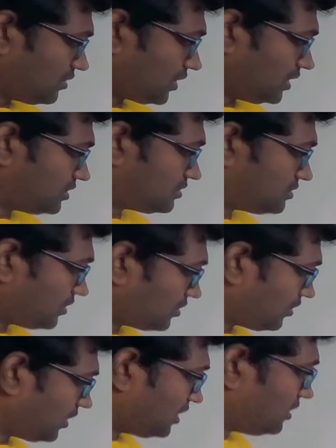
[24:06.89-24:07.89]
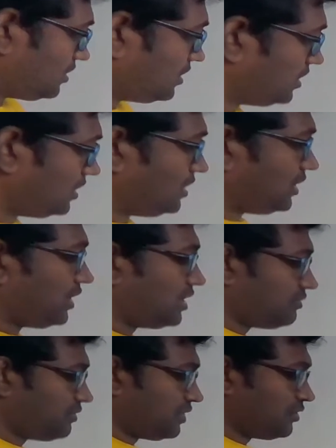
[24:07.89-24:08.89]
Okay, this is your coin,
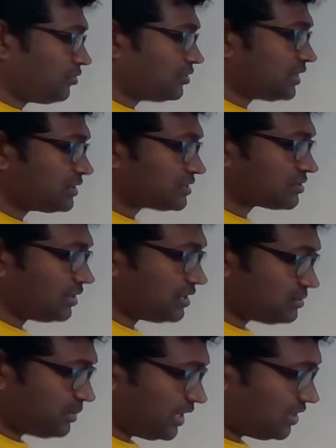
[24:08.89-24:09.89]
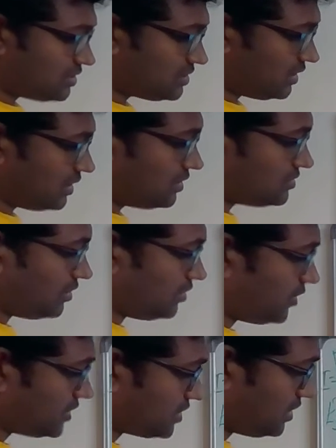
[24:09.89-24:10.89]
and you know that this coin is biased, and it
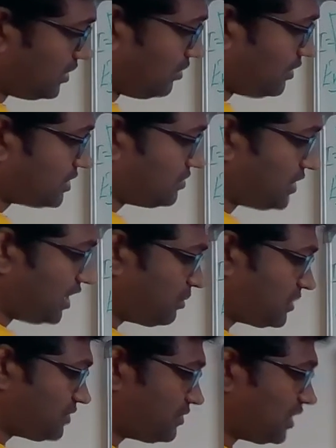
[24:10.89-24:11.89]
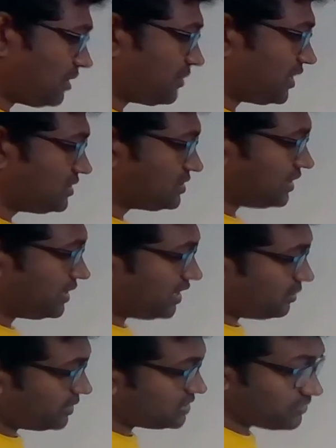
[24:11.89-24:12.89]
always gives 90% of the time heads and
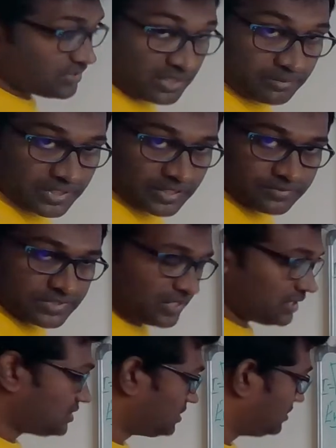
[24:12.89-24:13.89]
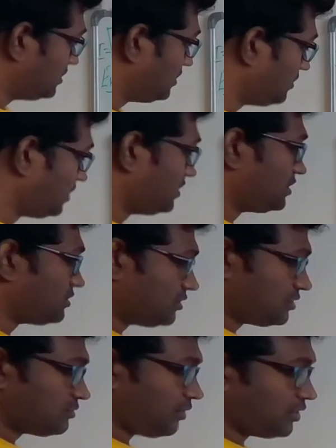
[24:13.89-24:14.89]
10% of the time it gives tails. This
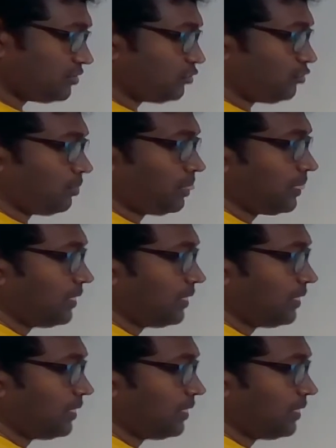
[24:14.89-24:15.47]
is what you know.